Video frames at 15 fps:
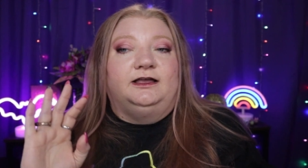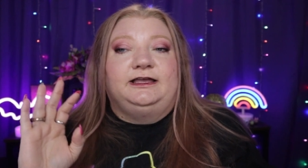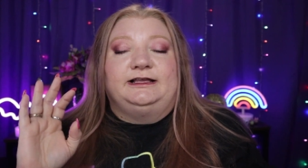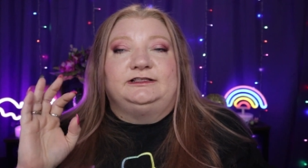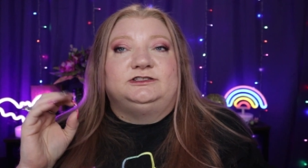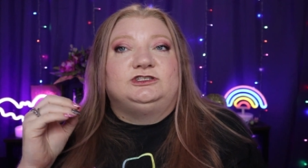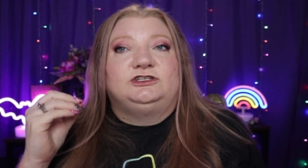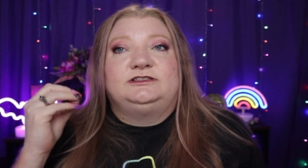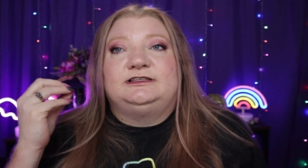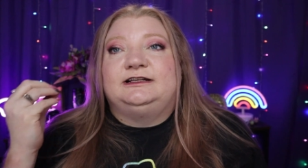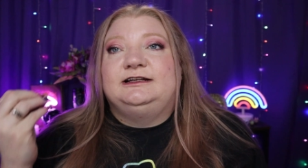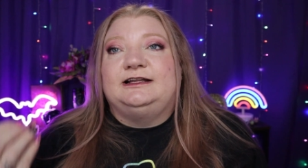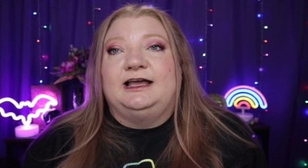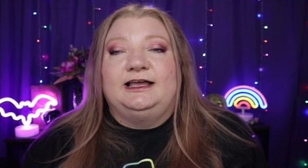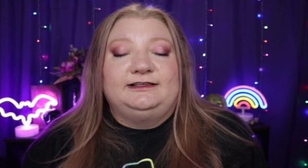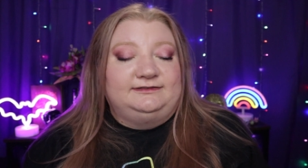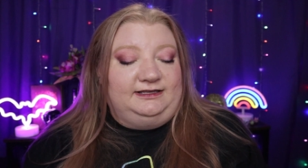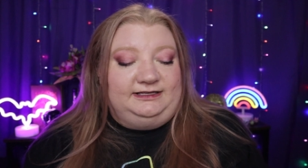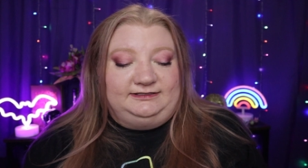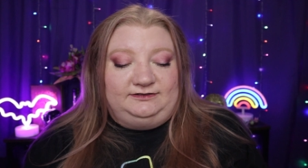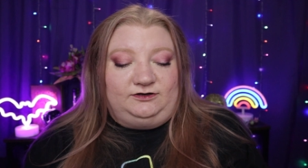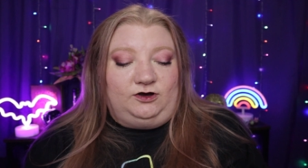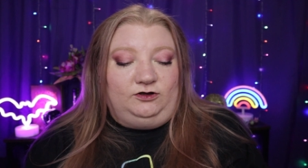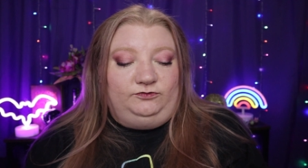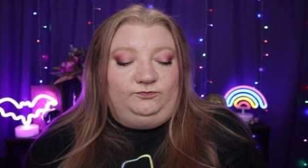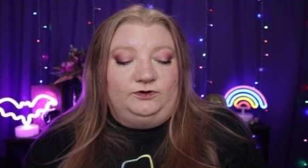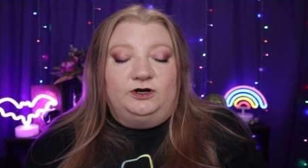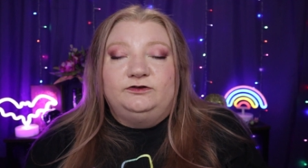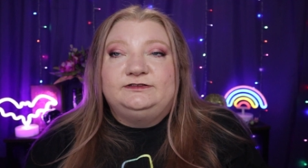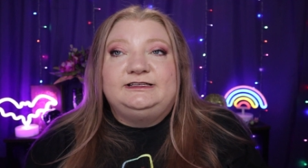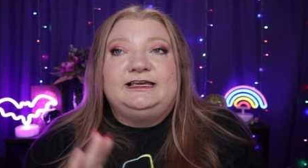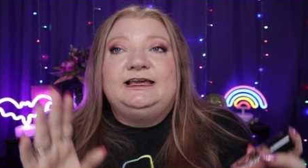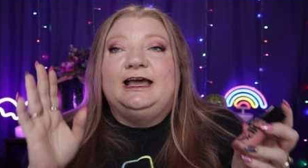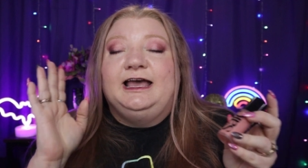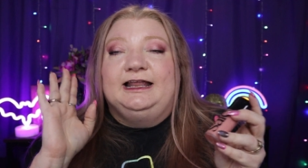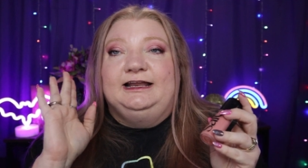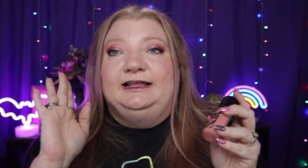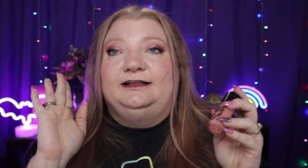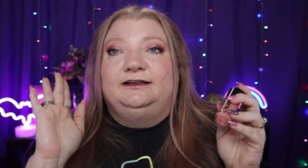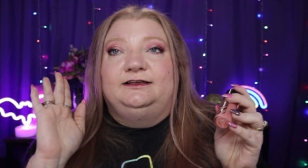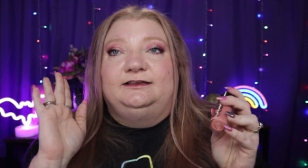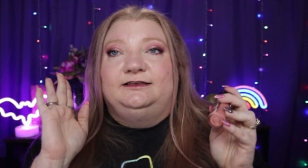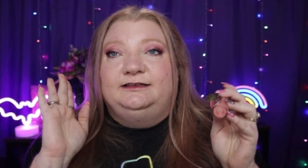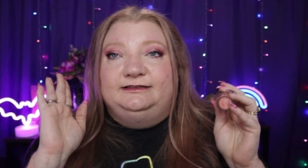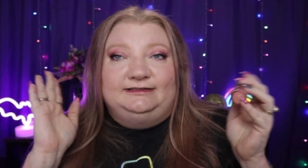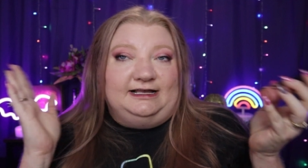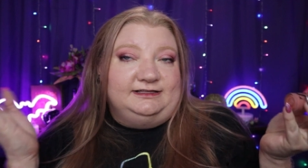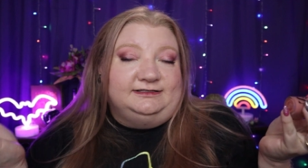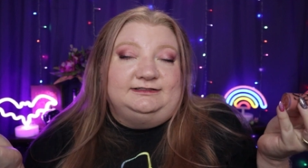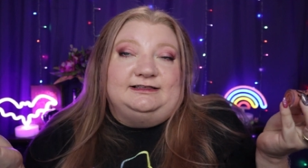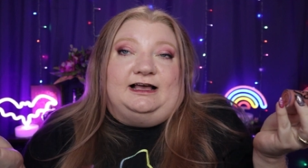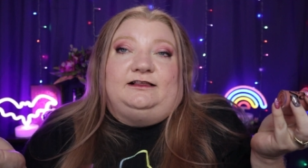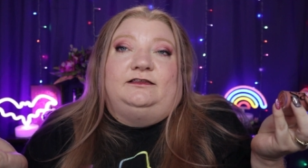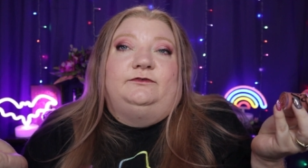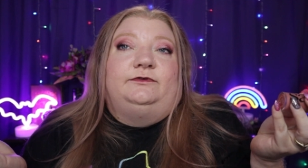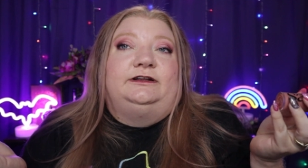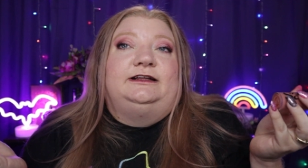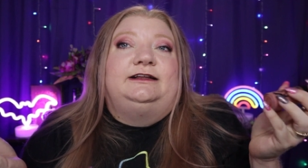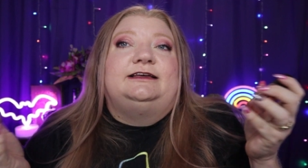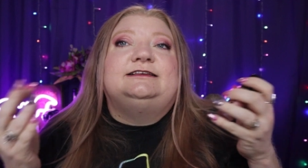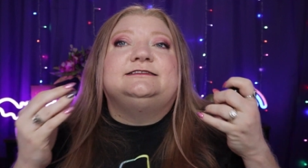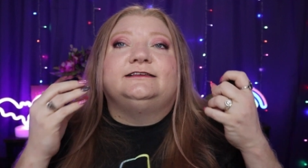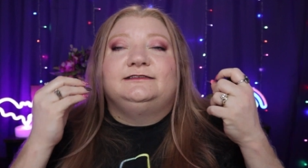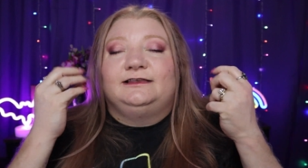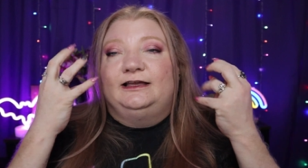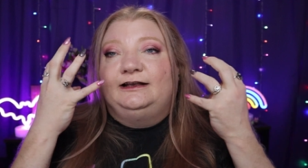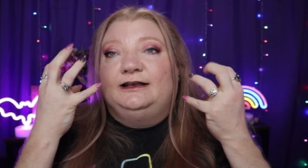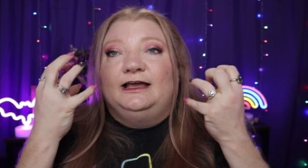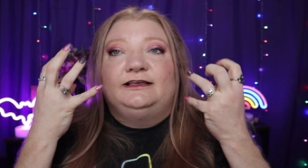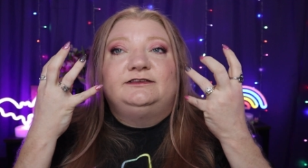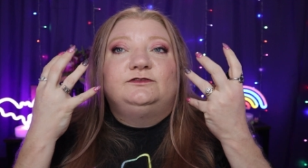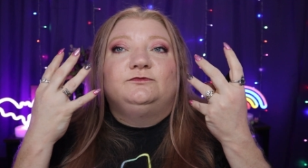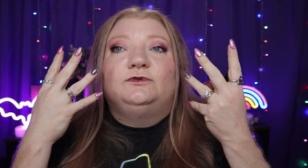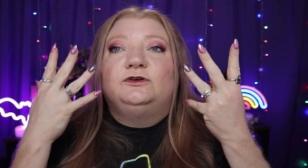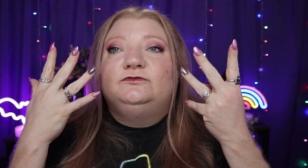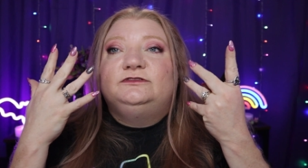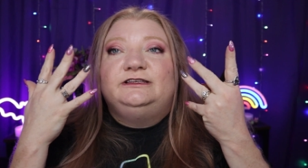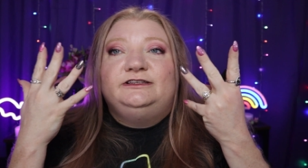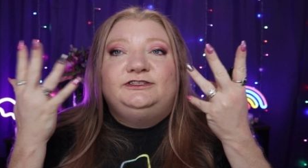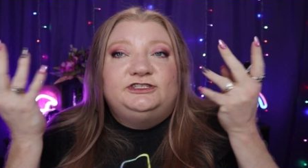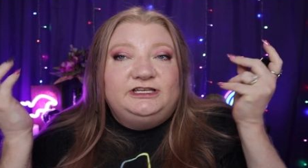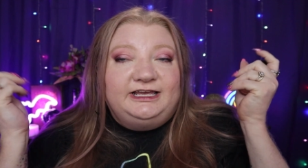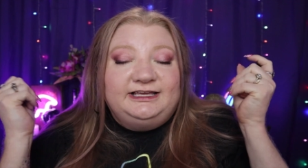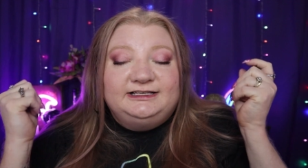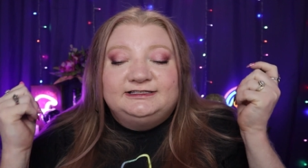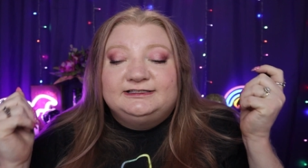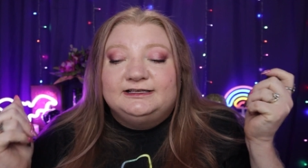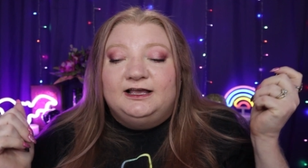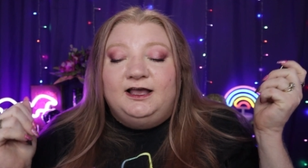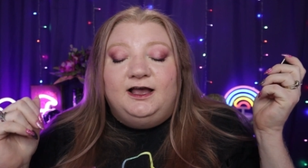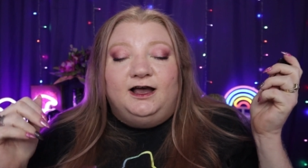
It's just a nice, it's called Rosy, and that's exactly what it is. It's like nice rosy cheeks.